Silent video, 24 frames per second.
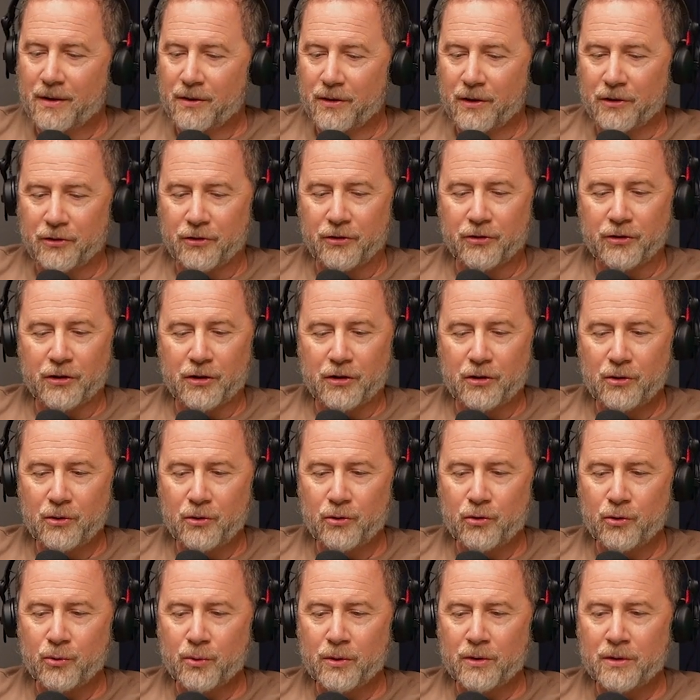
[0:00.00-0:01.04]
This is a
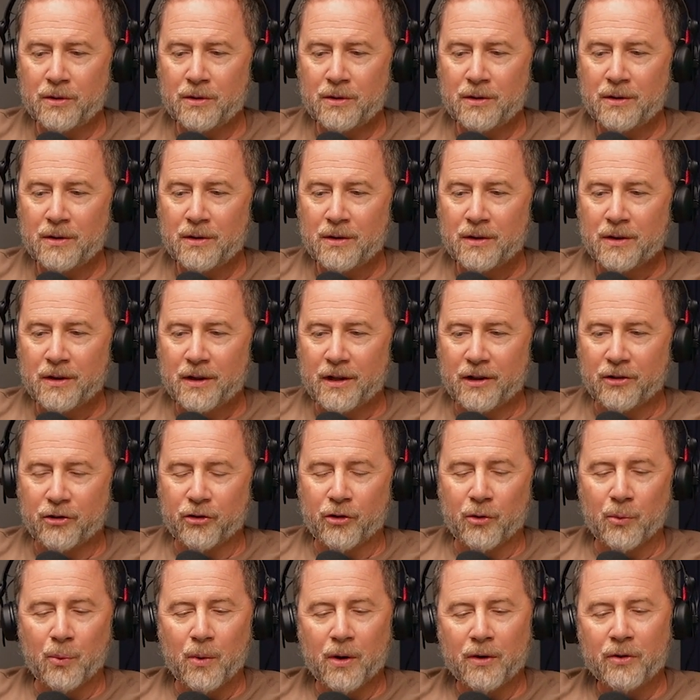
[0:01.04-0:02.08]
huge one. It's
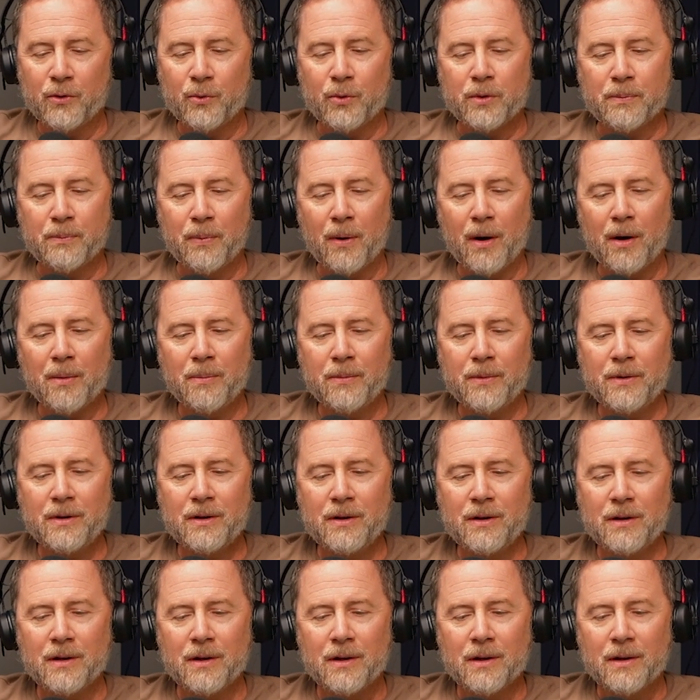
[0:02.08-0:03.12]
the one that we
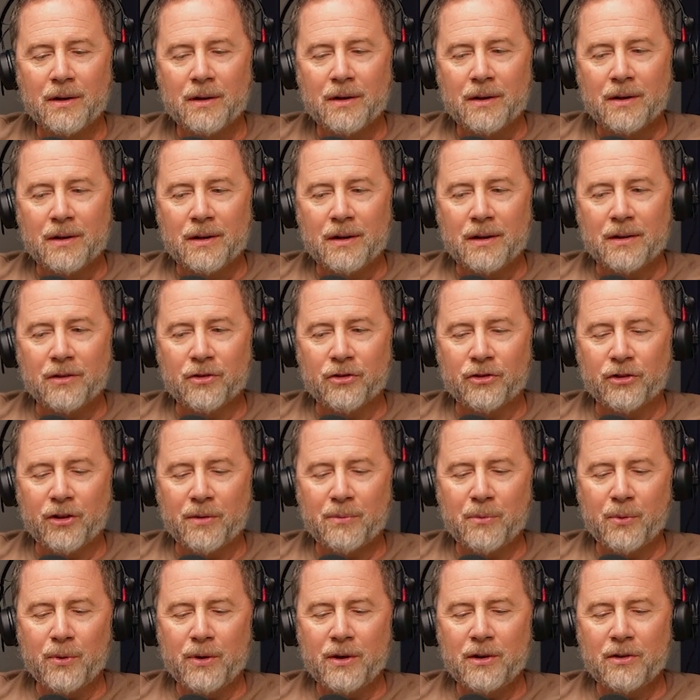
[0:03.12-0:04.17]
probably in
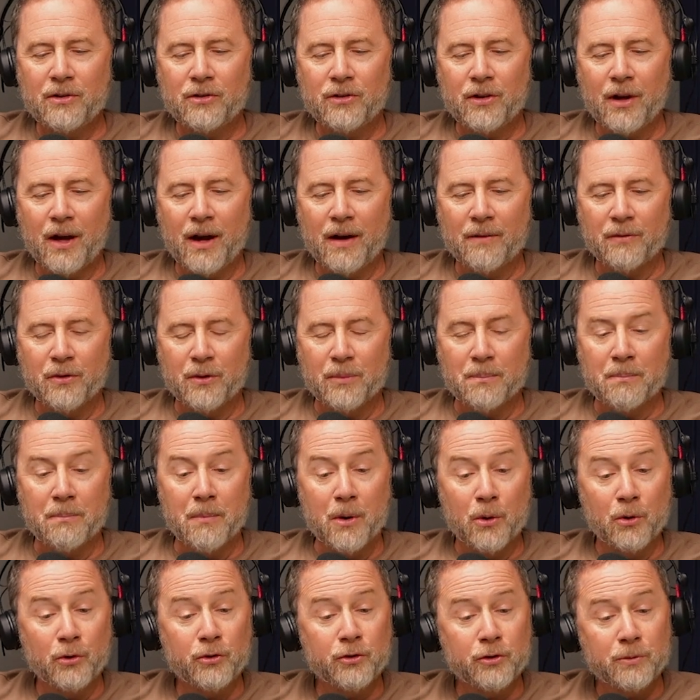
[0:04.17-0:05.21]
some ways have the
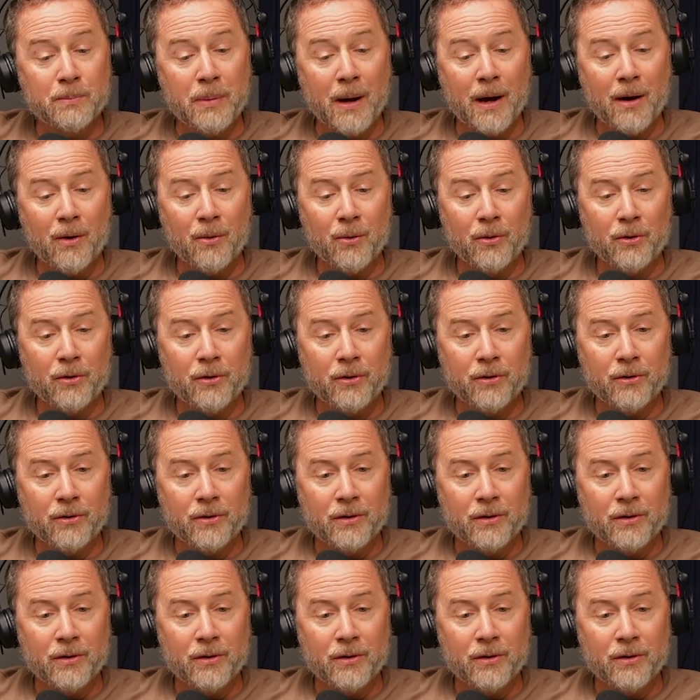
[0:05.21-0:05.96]
most power